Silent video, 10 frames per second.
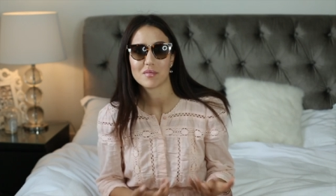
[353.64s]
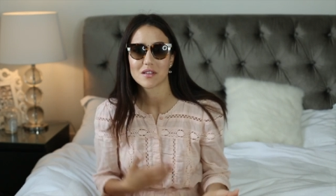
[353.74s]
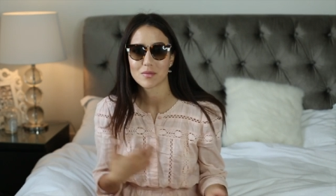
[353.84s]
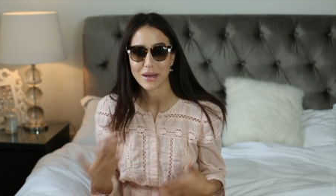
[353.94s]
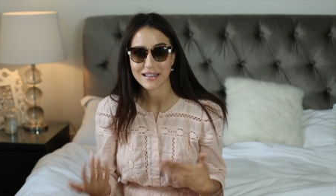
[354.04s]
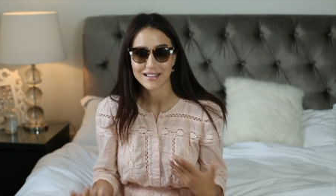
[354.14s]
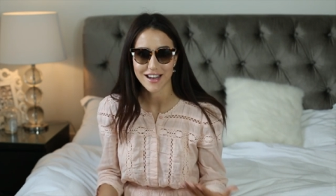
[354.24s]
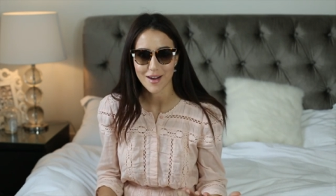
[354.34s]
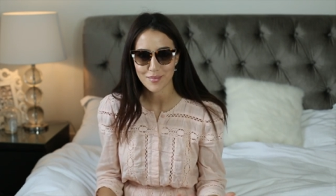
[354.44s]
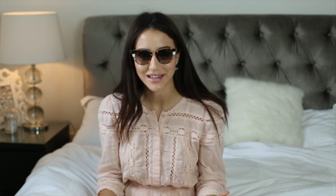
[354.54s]
spice
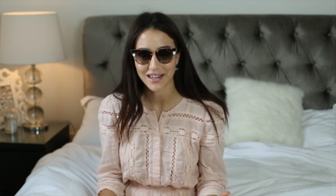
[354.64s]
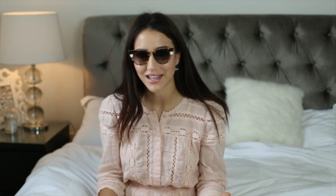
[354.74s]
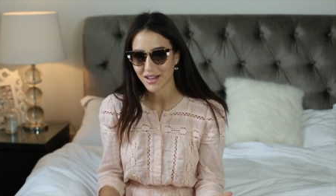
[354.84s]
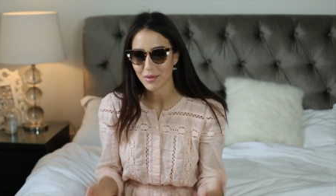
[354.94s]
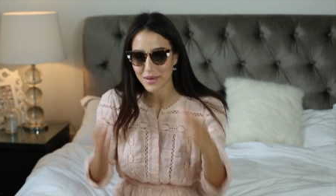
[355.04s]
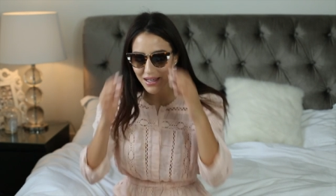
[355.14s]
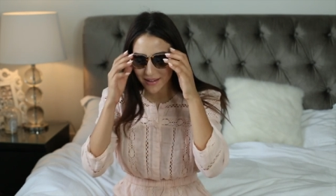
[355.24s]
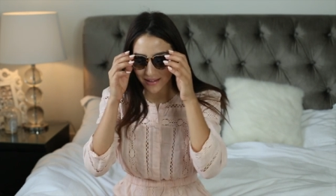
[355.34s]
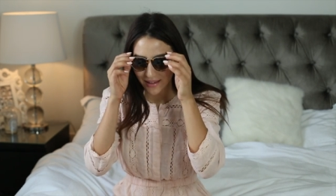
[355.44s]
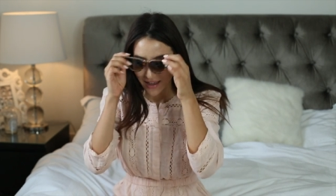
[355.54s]
it up a little
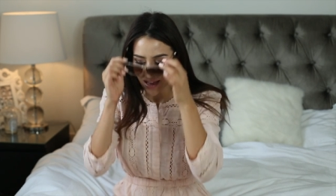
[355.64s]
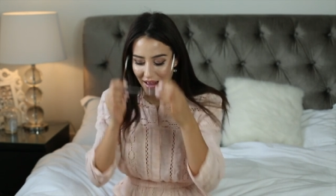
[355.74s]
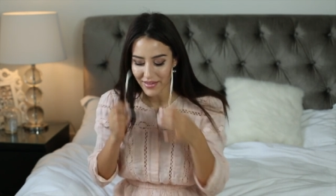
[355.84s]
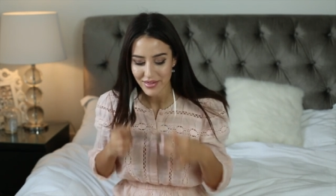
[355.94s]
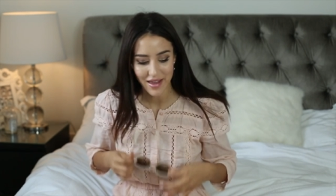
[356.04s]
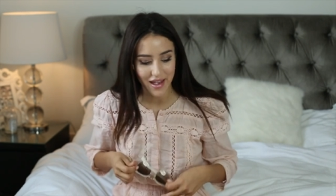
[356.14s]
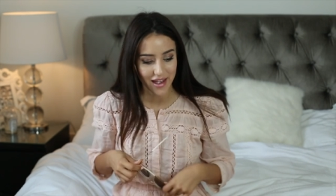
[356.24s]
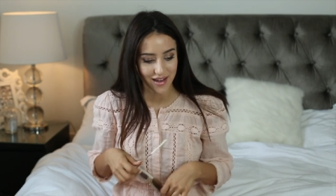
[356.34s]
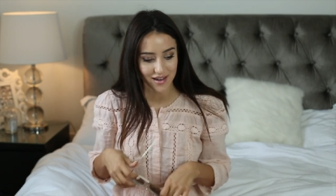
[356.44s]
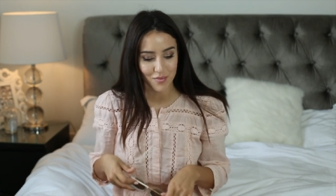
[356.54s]
bit. And
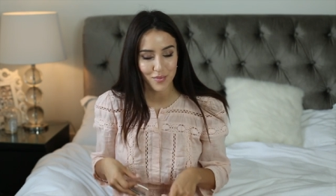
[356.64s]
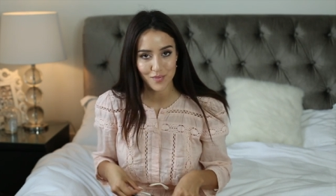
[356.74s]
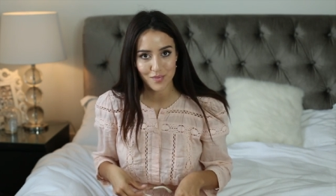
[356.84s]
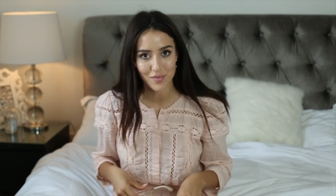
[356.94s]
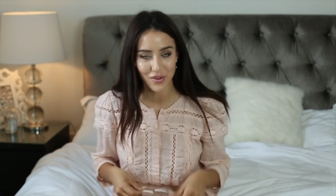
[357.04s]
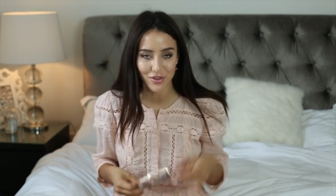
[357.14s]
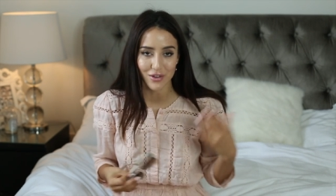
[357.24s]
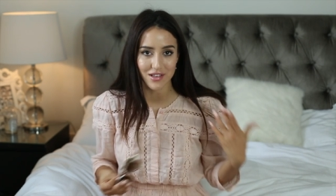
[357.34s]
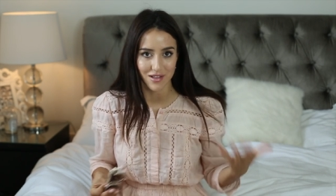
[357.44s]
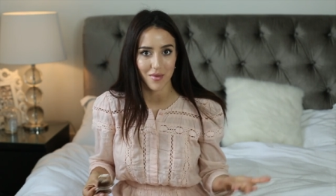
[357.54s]
then, even
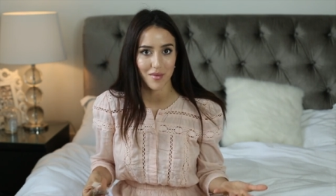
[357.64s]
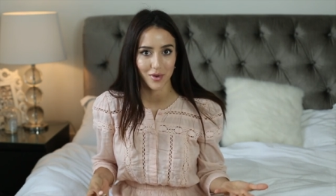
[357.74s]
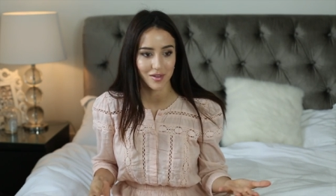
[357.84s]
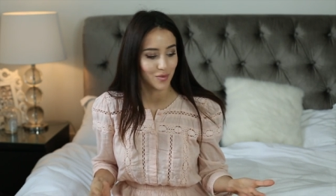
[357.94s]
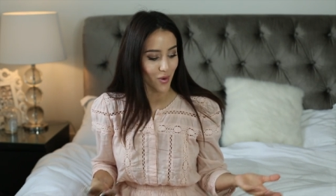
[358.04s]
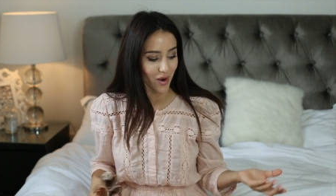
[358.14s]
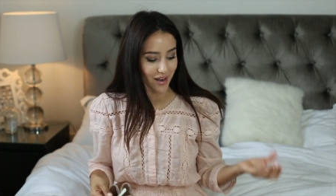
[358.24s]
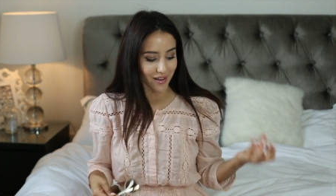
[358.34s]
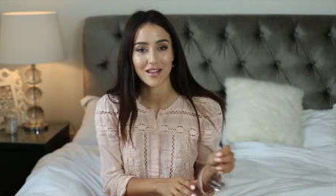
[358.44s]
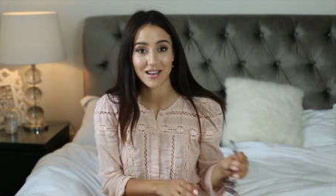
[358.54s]
though it's not my most
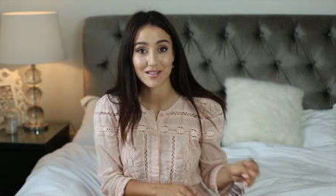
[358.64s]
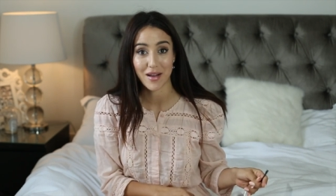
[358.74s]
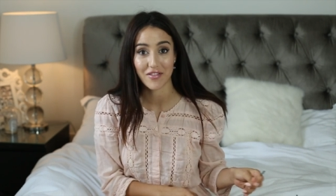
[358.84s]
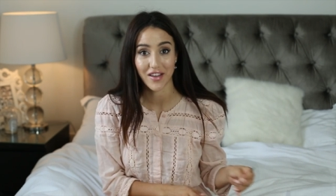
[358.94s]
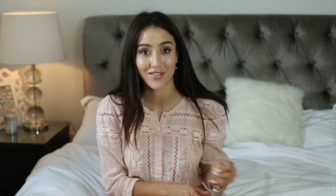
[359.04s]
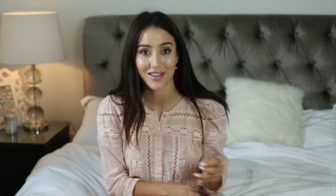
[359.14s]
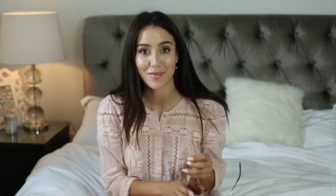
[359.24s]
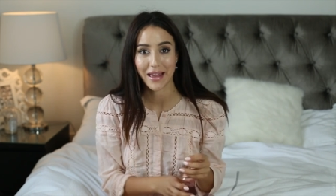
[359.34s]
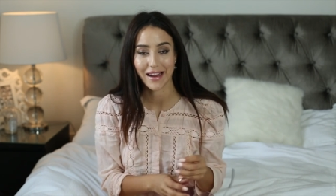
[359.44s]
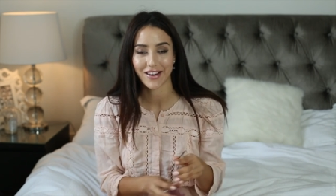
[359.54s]
worn, it is my
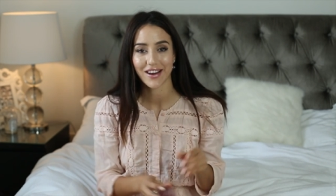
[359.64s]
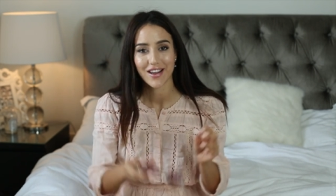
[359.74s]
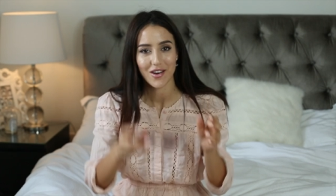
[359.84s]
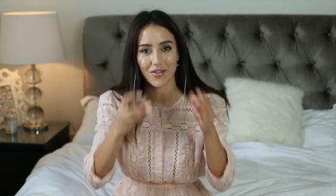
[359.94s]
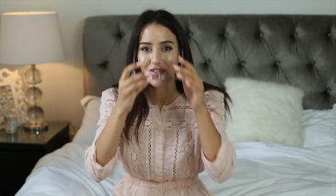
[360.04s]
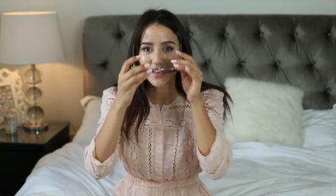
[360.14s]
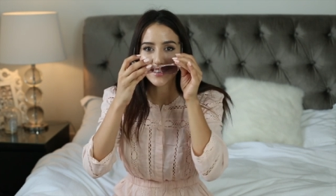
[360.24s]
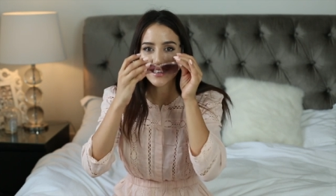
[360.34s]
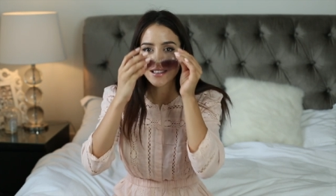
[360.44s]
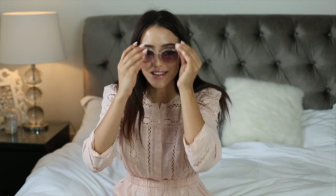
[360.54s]
favorite pair of
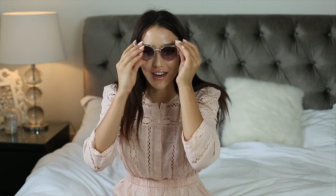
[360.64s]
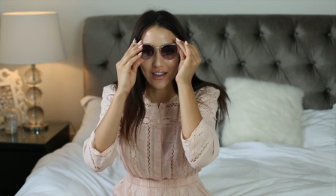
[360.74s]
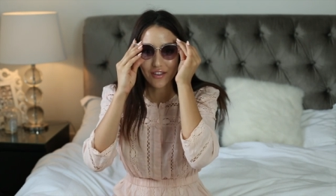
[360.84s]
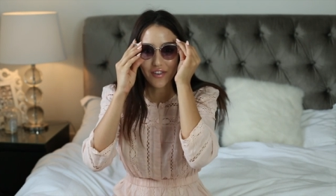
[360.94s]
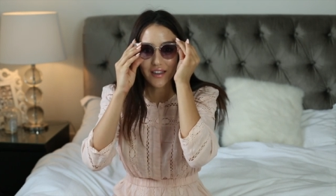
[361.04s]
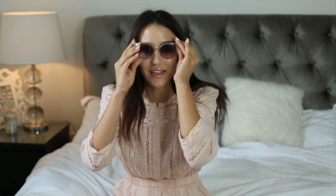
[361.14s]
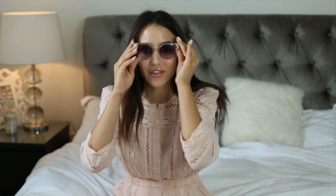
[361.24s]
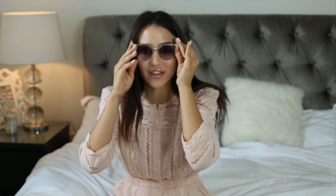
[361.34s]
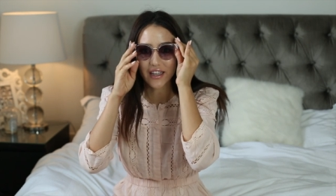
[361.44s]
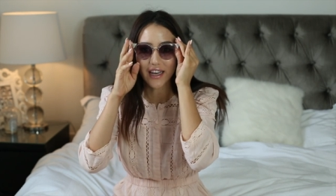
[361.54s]
Fendis, are the Fendi
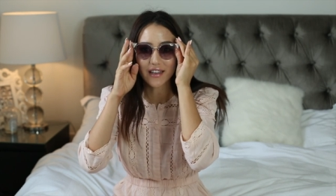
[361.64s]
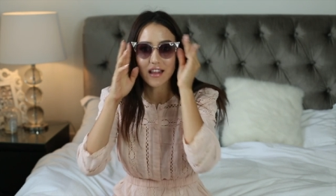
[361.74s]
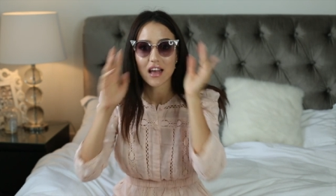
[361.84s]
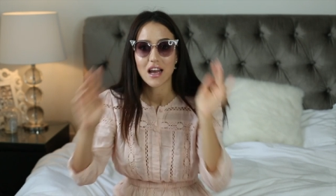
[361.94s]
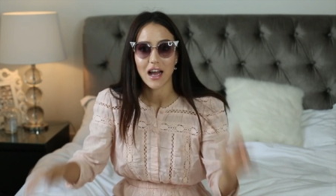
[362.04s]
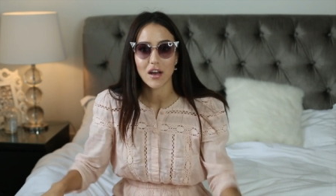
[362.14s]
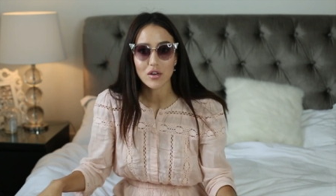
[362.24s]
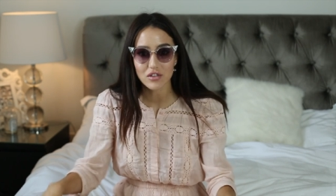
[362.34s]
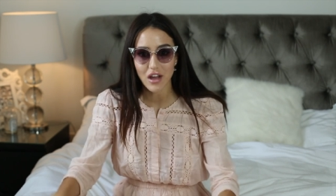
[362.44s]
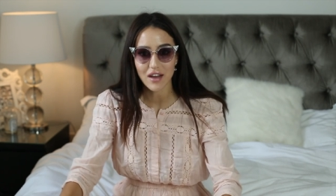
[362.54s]
Iridias. I
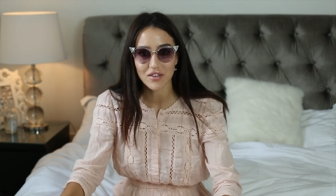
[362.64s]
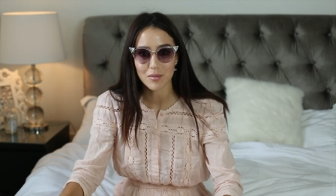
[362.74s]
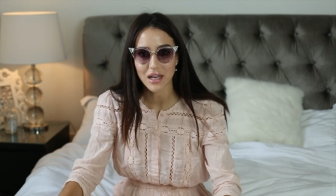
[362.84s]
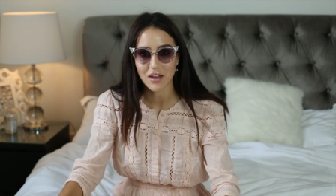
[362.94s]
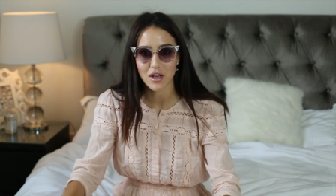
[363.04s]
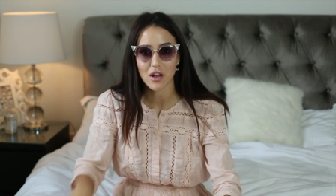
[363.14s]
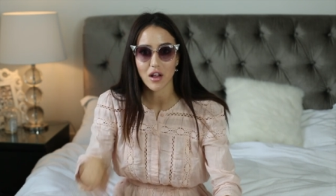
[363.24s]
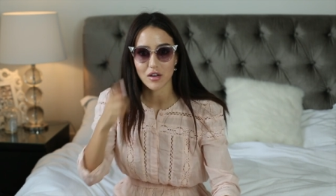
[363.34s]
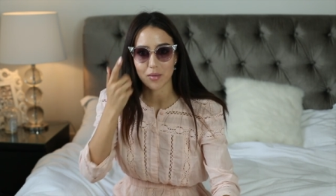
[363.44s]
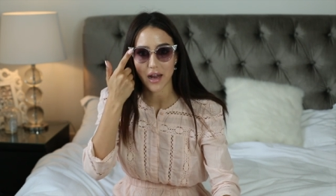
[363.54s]
also have them in navy
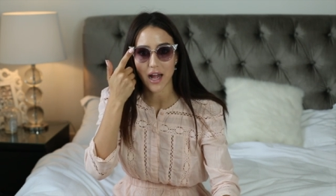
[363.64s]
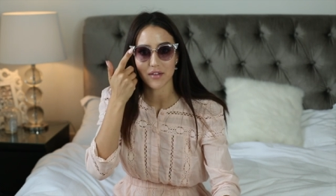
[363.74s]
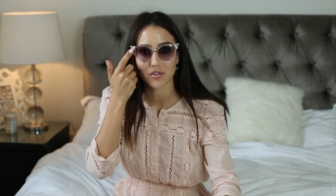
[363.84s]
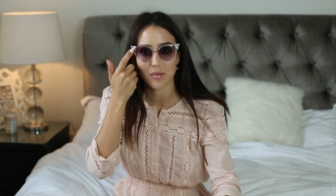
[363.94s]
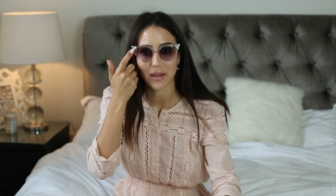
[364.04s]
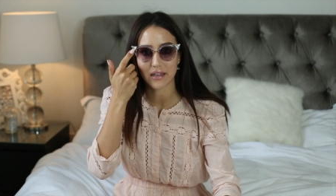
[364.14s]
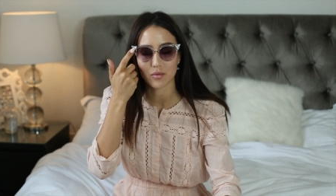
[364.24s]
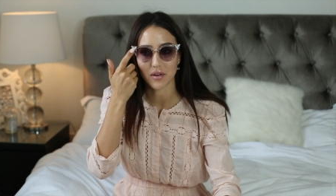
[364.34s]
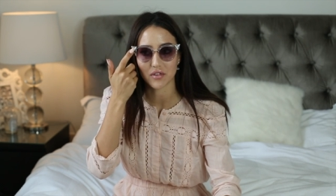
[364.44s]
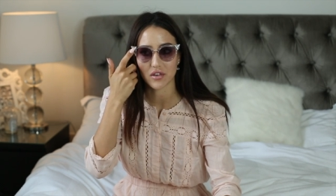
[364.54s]
color, but I have to replace
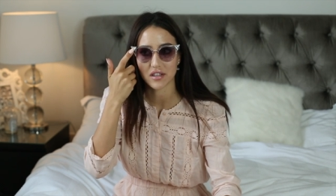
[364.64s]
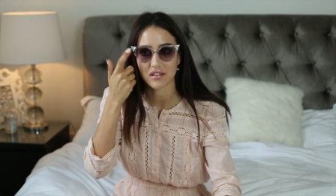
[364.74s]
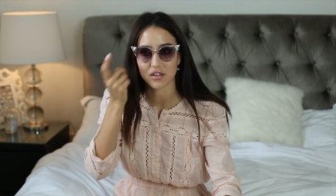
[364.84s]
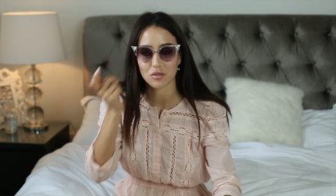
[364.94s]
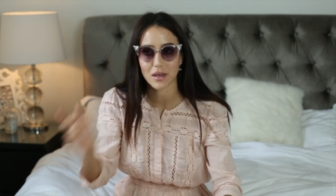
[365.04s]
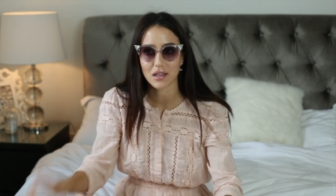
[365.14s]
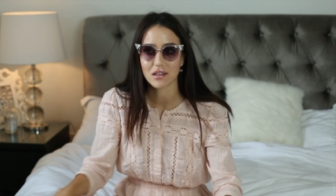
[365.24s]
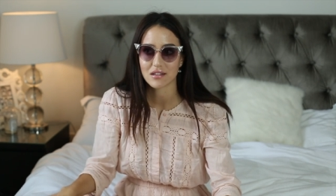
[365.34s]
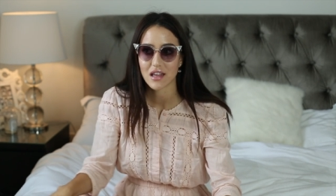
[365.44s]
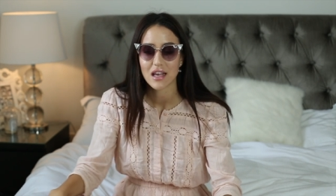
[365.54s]
one of the crystals
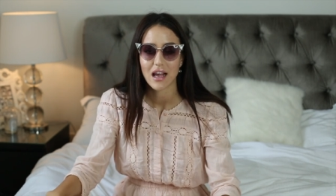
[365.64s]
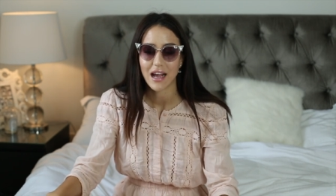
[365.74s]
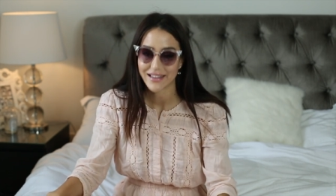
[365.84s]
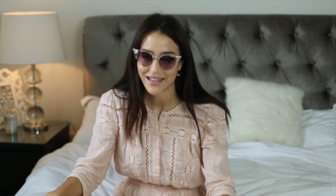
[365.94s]
because I